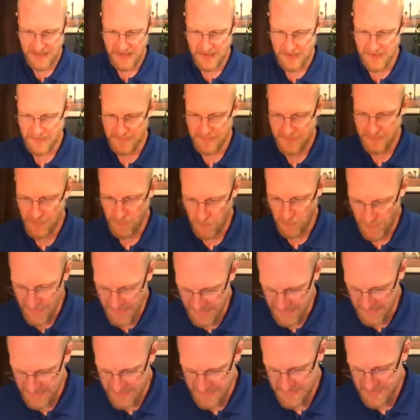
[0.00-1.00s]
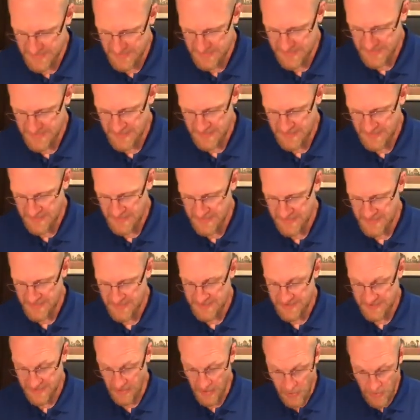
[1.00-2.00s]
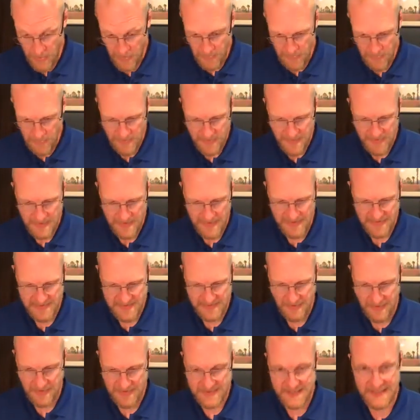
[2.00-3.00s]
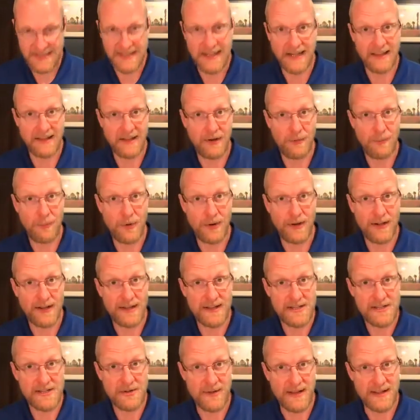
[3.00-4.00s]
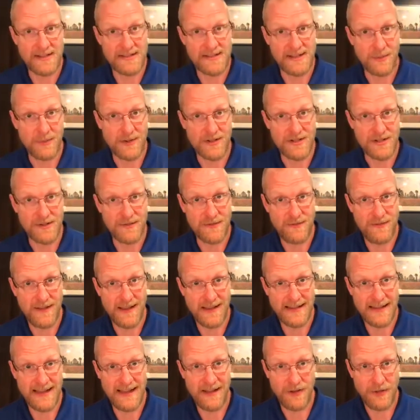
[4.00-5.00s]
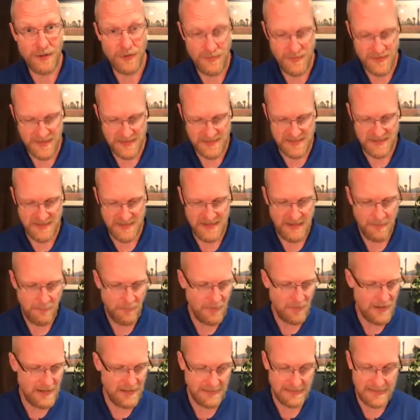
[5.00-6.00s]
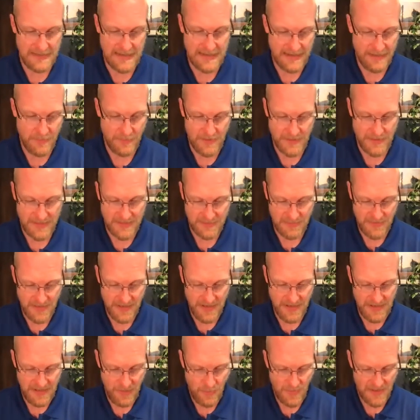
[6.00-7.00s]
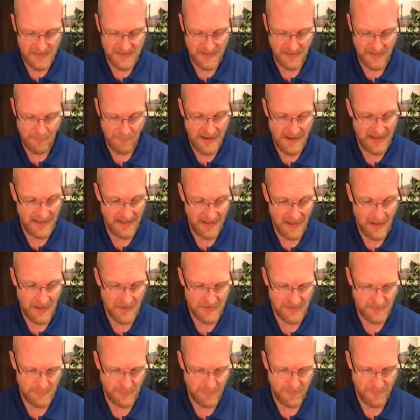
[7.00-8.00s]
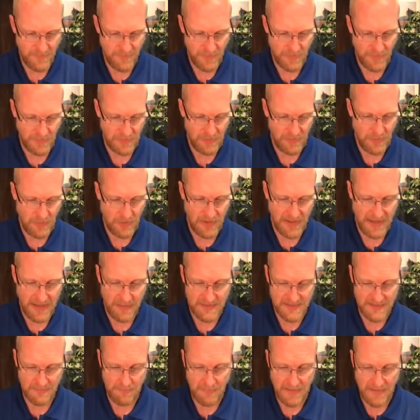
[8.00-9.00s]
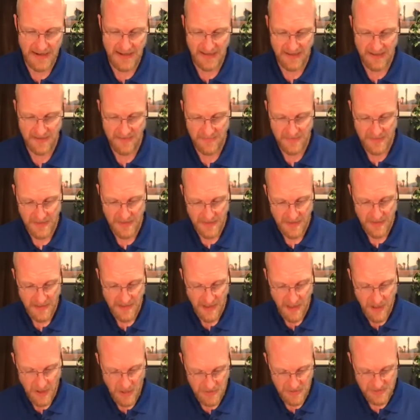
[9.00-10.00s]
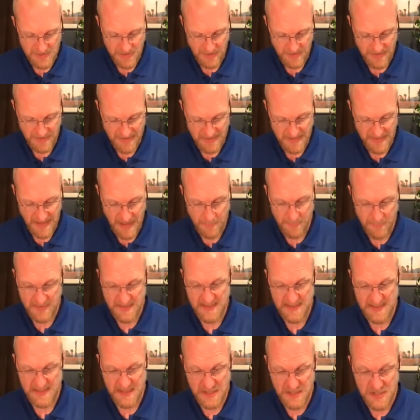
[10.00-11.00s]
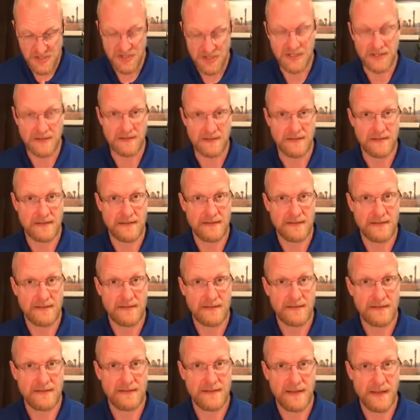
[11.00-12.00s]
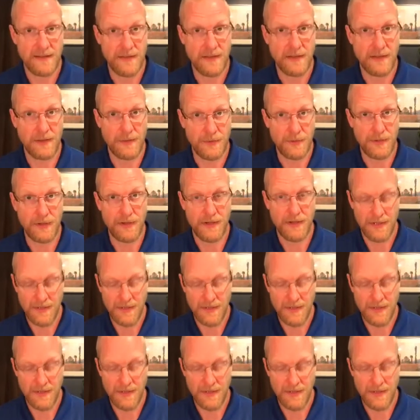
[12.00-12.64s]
of grace. So it starts to get a little more interesting once you find out who this Nimrod guy was, right? He wasn't a mighty hunter before the Lord. He was a mighty hunter in opposition to the Lord.